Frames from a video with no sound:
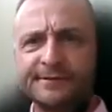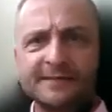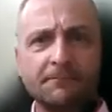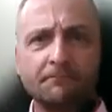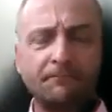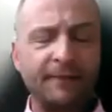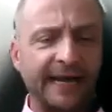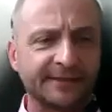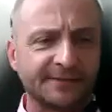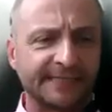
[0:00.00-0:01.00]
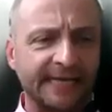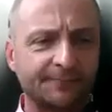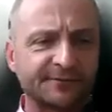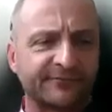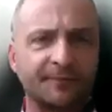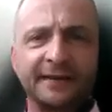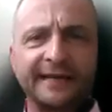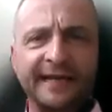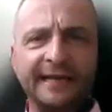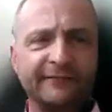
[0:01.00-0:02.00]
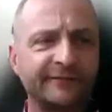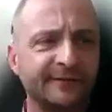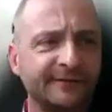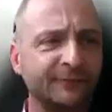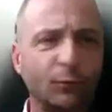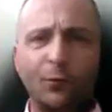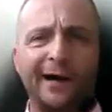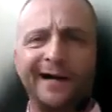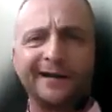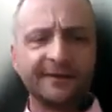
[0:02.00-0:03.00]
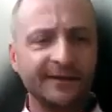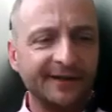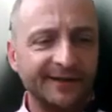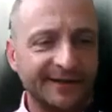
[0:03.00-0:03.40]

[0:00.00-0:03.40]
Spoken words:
some bat escapes from a cave in Wuhan